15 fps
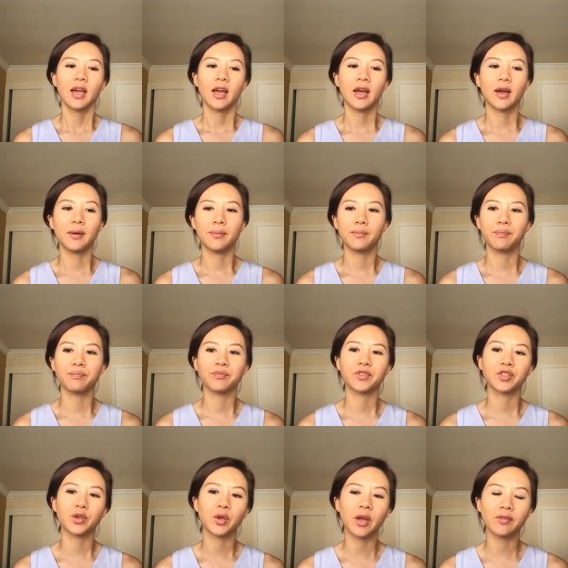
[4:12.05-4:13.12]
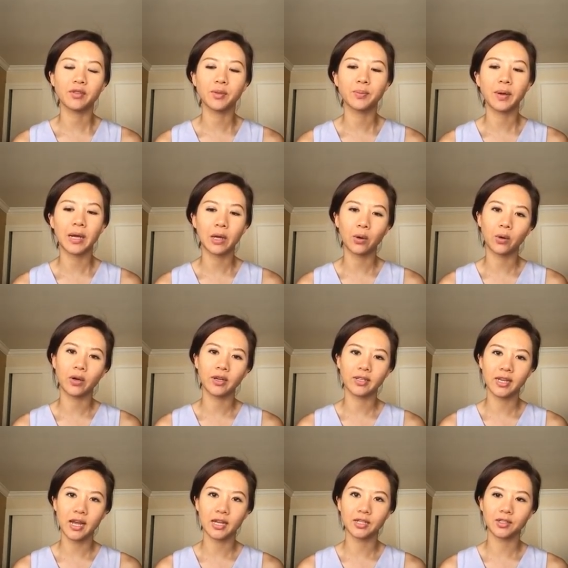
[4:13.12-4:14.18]
Um, so you have to
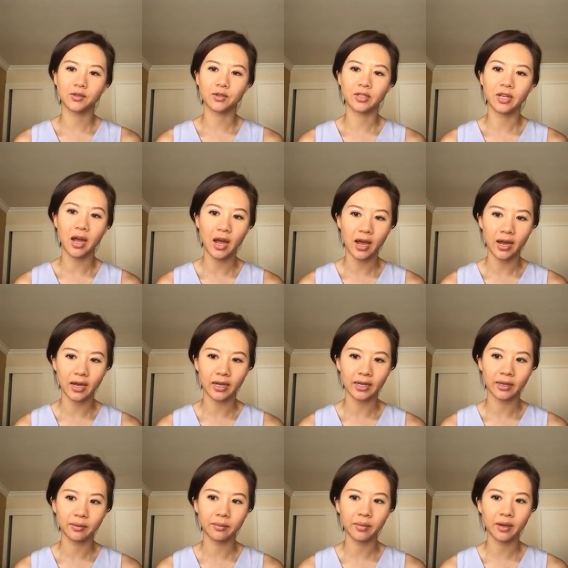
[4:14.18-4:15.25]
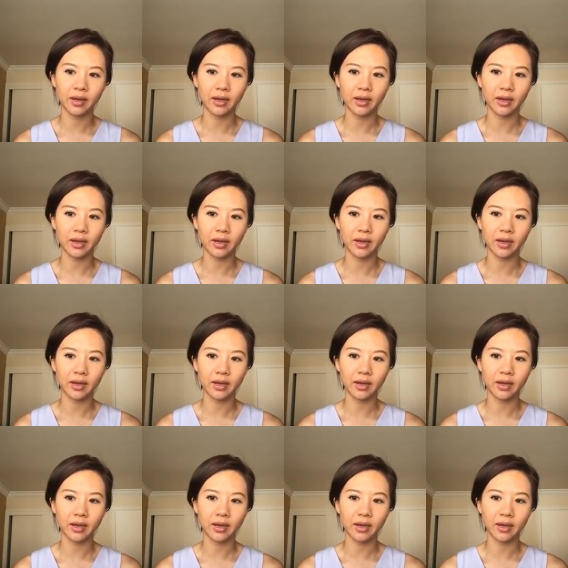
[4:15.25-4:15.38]
prioritize your time